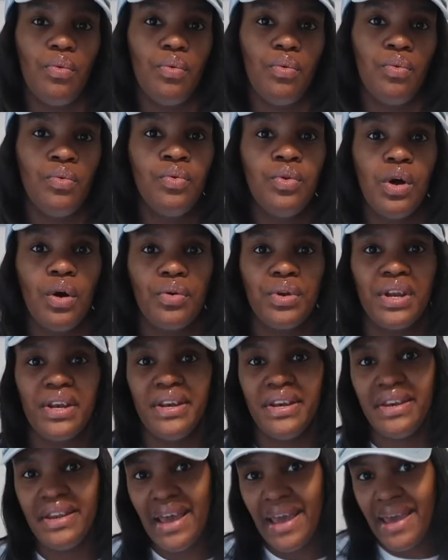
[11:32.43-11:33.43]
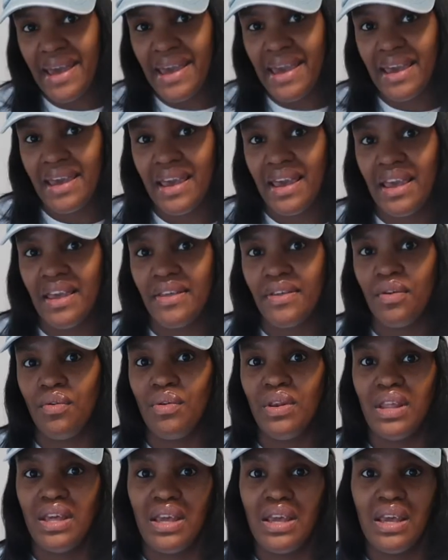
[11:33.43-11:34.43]
you know, the day, and you
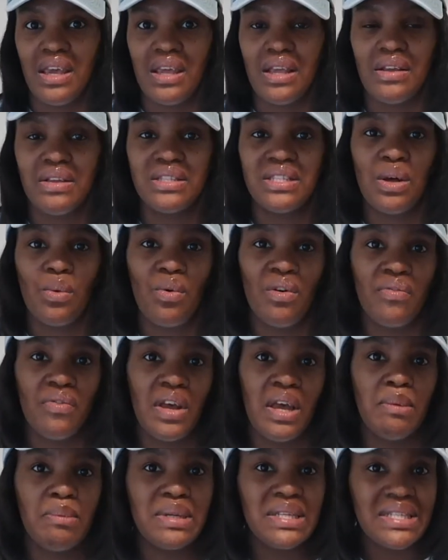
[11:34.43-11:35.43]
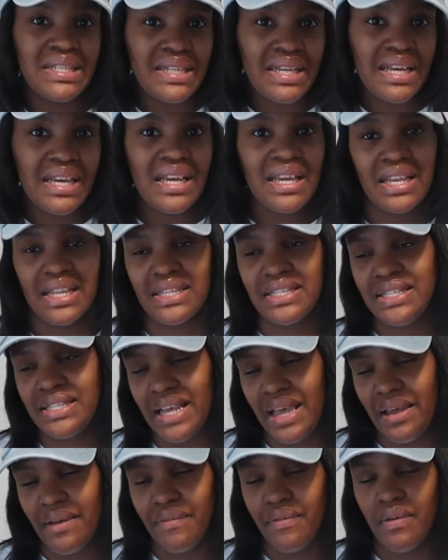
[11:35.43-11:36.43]
need somewhere for him to sit, and it's
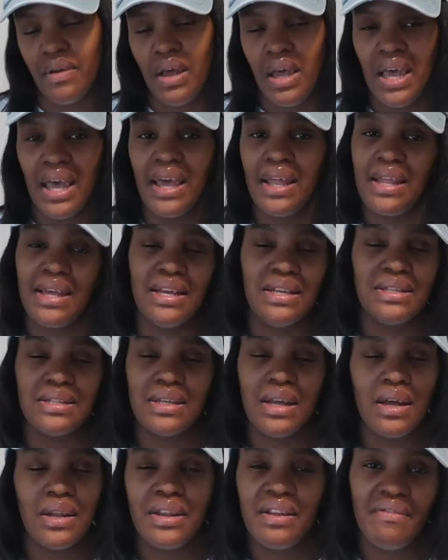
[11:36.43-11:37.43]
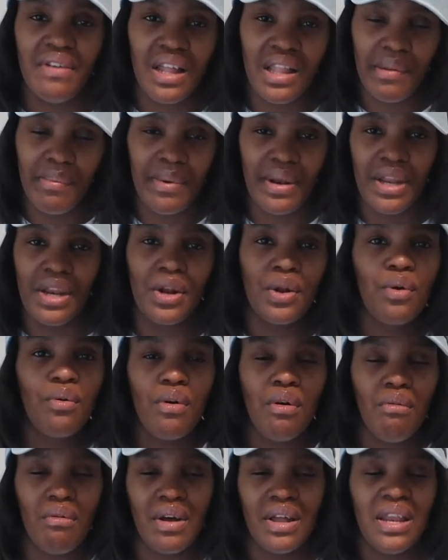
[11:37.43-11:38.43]
safe, and he's developing and
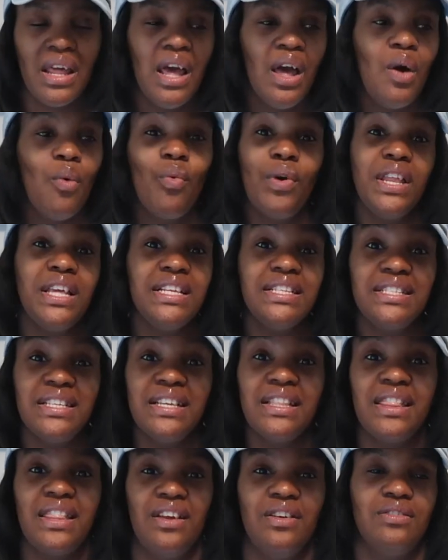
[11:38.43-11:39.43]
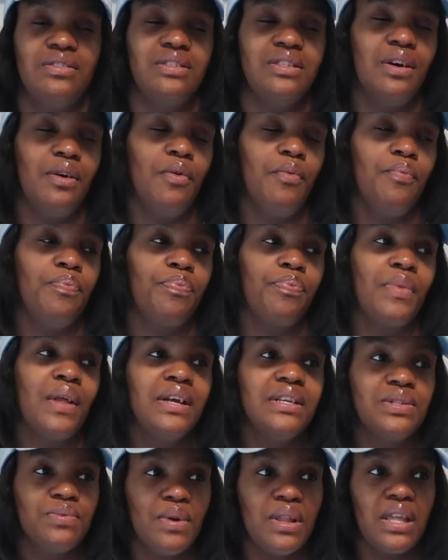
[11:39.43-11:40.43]
growing when he sit there. So
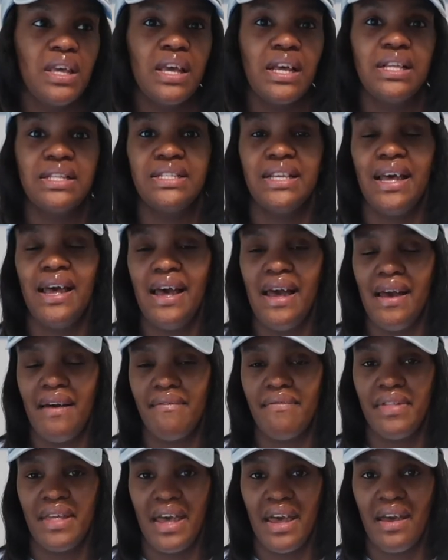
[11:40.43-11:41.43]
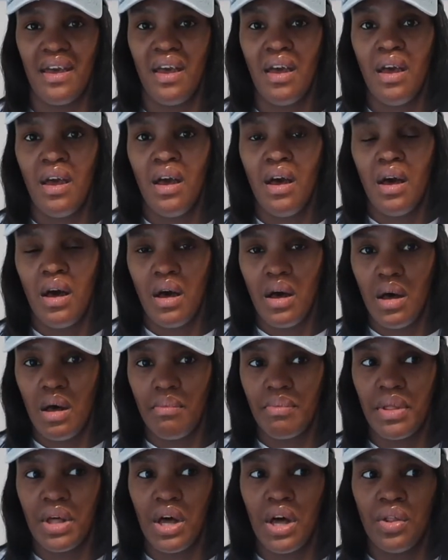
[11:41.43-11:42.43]
it's really good to have that.
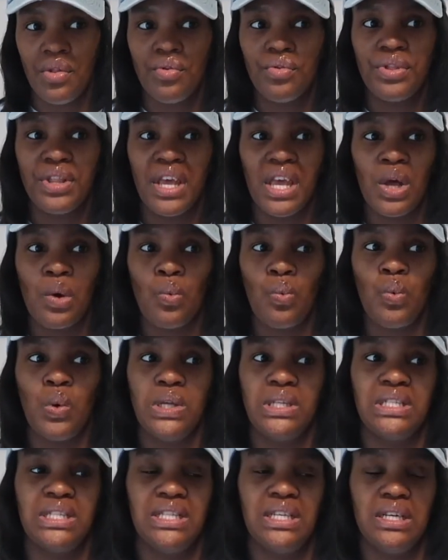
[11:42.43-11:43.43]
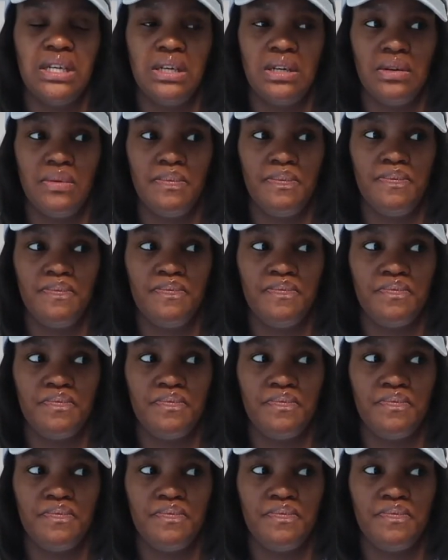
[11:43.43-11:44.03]
The other thing was the